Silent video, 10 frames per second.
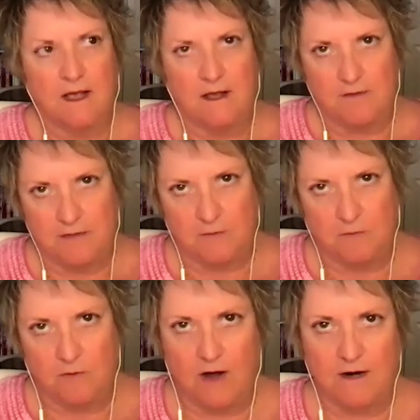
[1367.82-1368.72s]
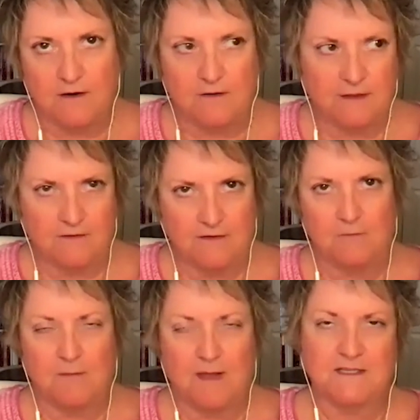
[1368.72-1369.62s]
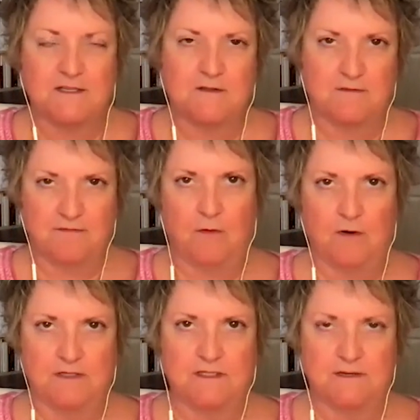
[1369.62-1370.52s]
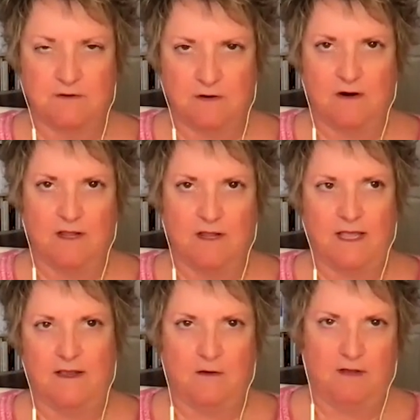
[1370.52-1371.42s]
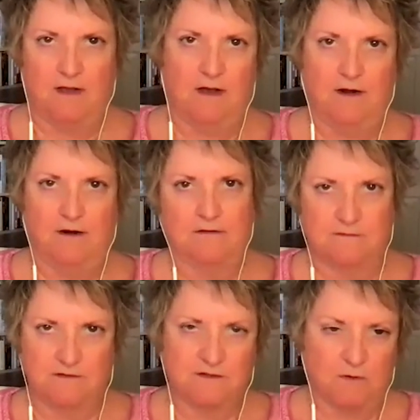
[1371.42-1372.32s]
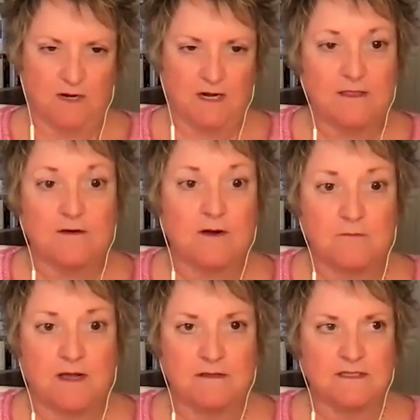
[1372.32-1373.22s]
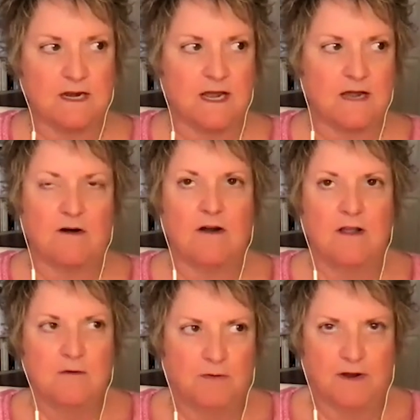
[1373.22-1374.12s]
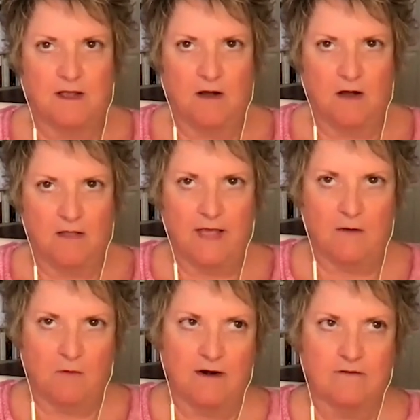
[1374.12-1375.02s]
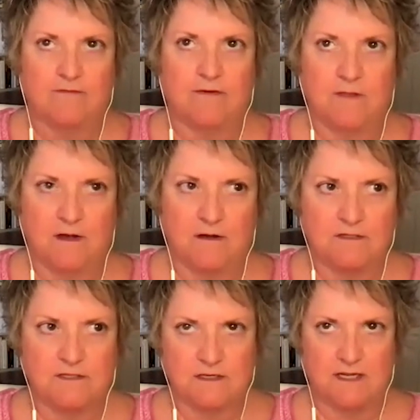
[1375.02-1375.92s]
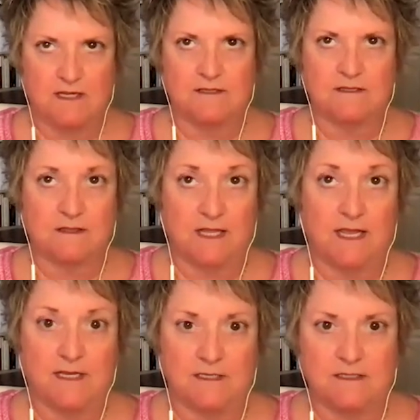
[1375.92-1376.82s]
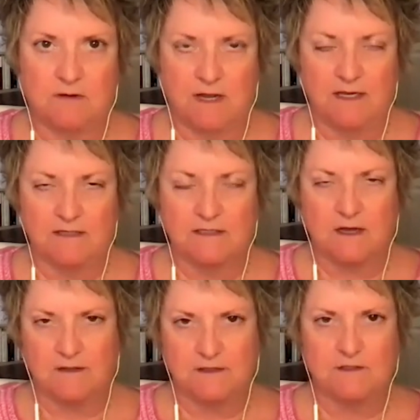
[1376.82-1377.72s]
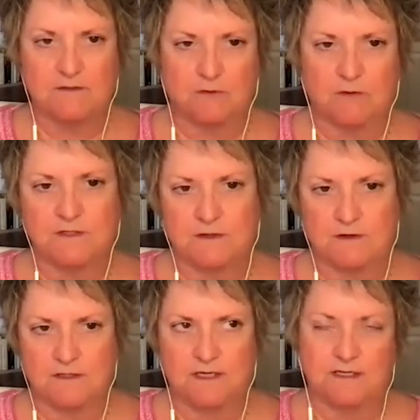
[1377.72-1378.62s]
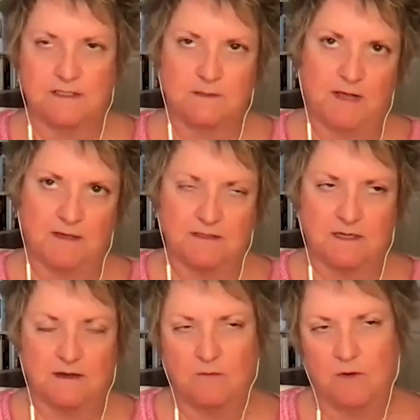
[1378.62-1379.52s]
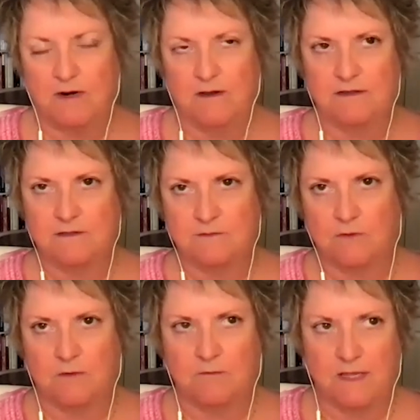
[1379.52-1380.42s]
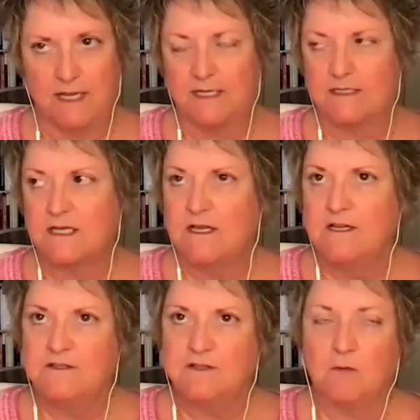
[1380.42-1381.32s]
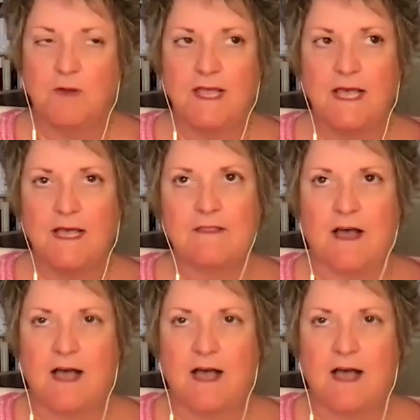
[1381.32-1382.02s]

the water, you imagine the force of a hurricane going 120, 30 miles an hour, bringing all that water from the ocean inland, right? It's called the storm surge, and it depends on where the storm lands. So we had